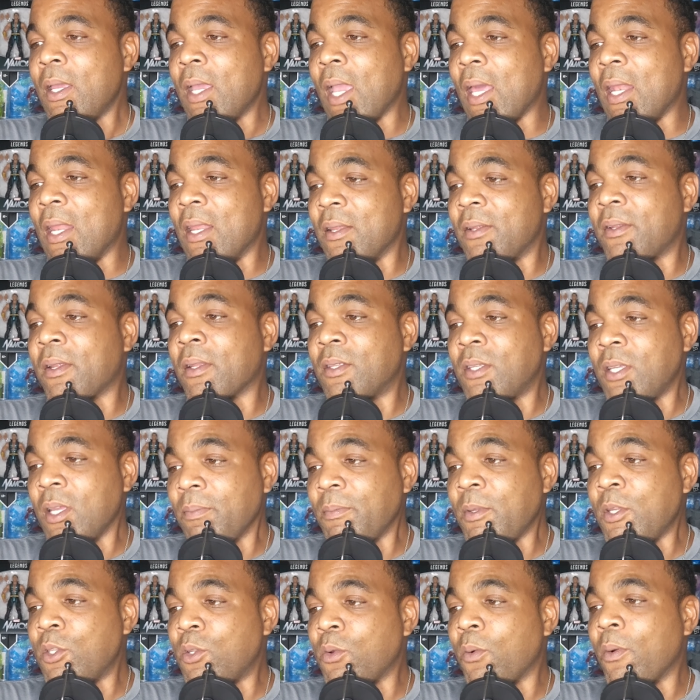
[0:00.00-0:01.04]
and it is
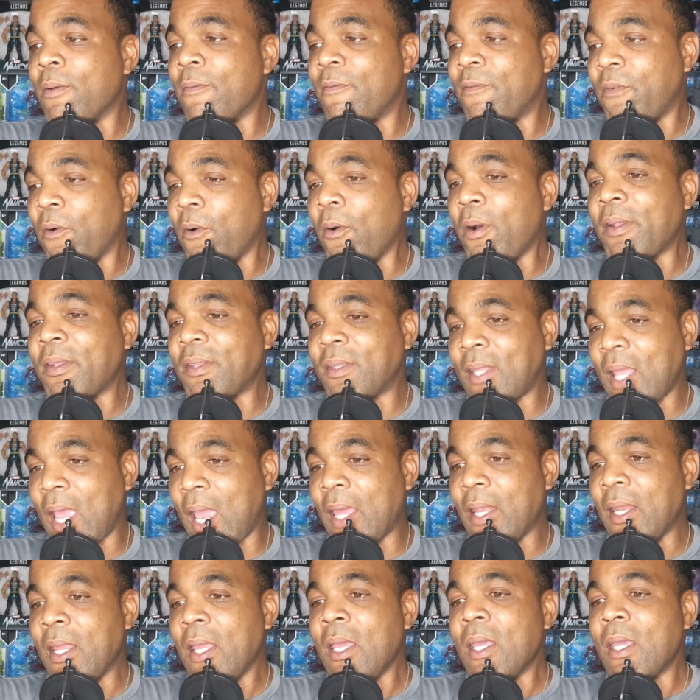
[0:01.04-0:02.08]
attempting to enforce
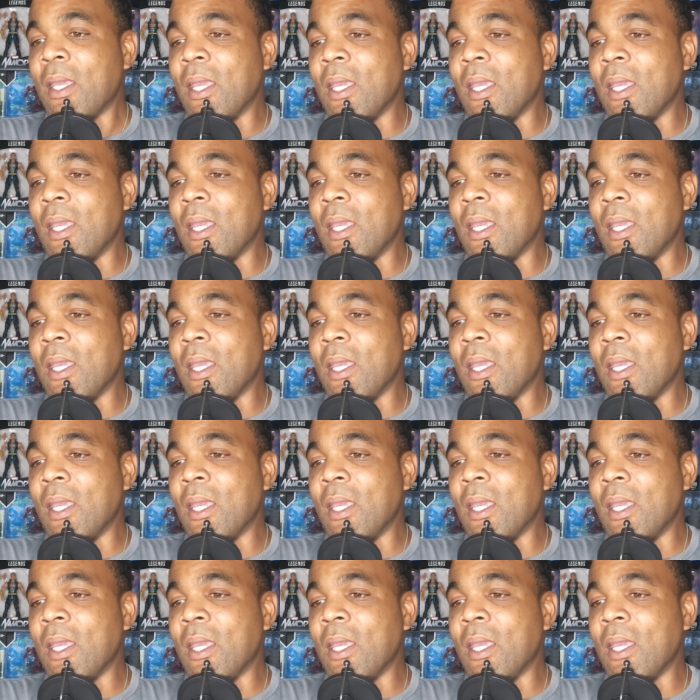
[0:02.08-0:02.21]
that